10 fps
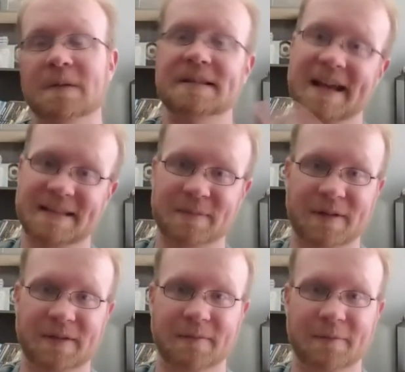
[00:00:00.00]
was last
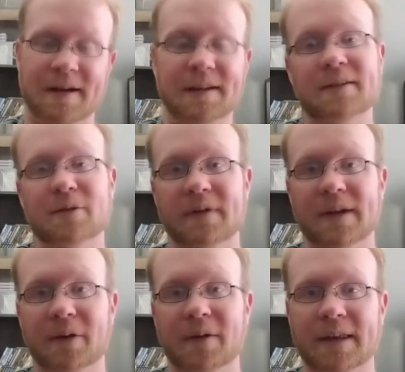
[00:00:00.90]
month, where I didn't do a
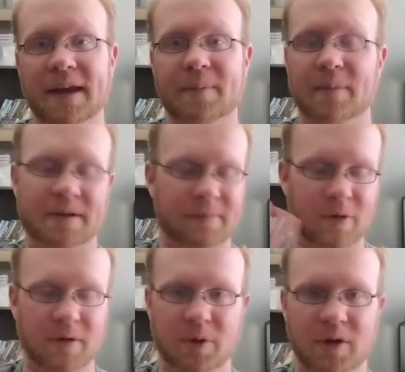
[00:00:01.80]
video on that, but
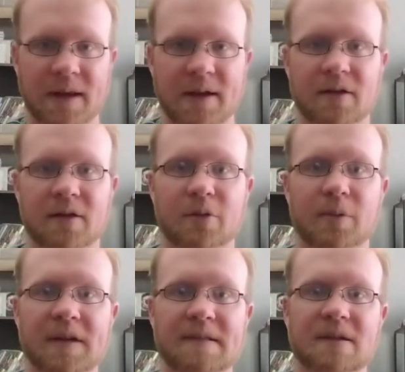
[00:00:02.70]
more on that here in a
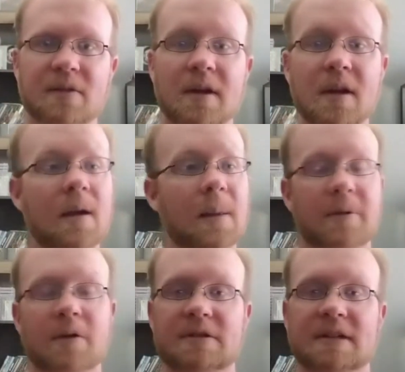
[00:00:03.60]
little bit. So
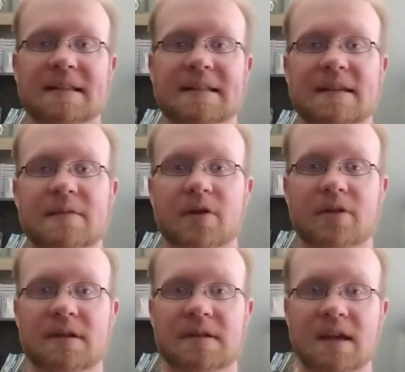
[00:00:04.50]
let me know what you guys think
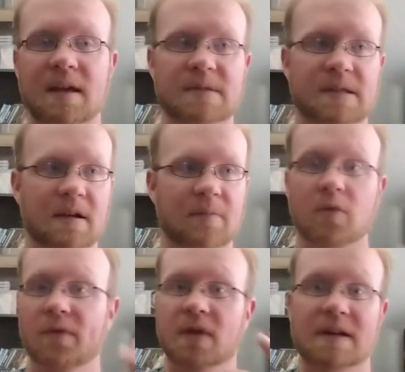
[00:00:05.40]
about these games.
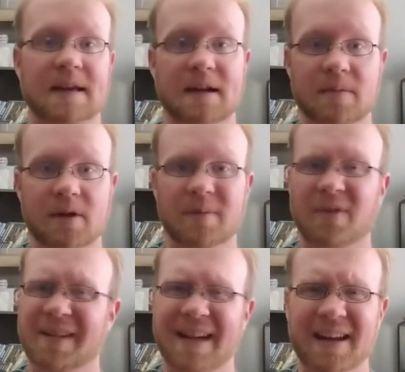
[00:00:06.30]
If you're excited about them,
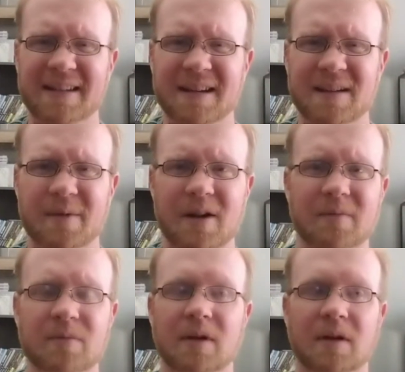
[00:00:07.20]
if you're not excited about
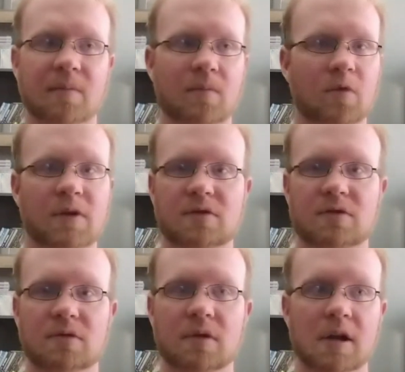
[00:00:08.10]
them, what
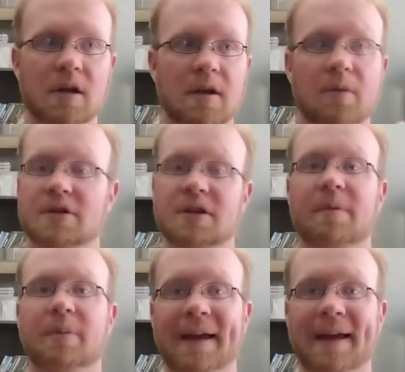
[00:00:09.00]
you're going
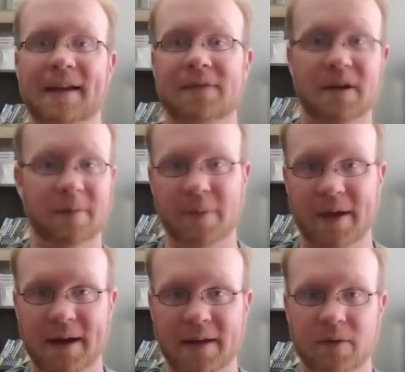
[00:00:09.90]
to be playing, if you're going to be
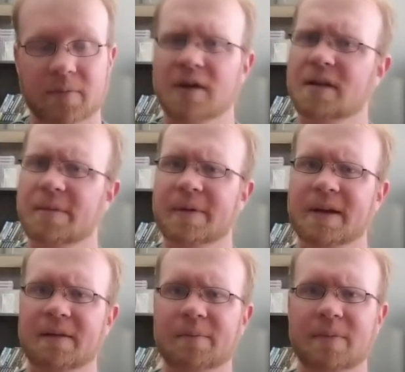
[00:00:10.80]
playing any of them. Are you
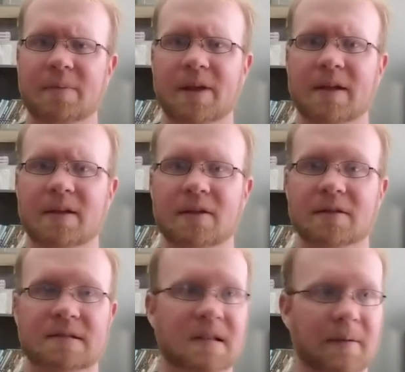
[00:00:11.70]
going to be playing
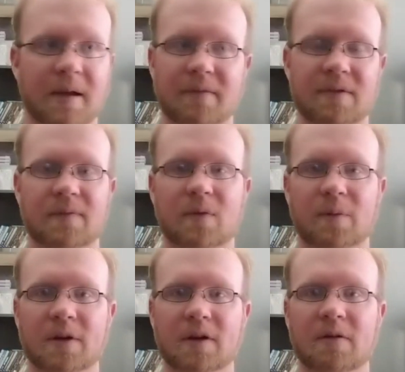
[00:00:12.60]
Gears? It's
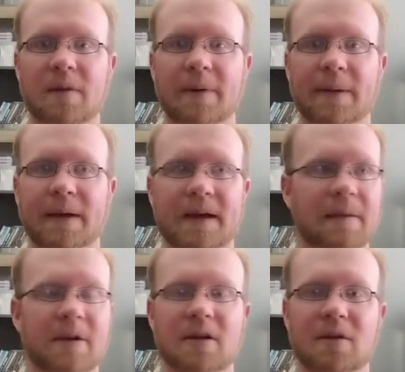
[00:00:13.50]
4-player co-op online.
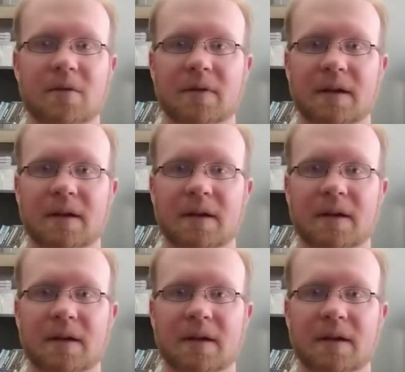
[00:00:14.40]
Let me know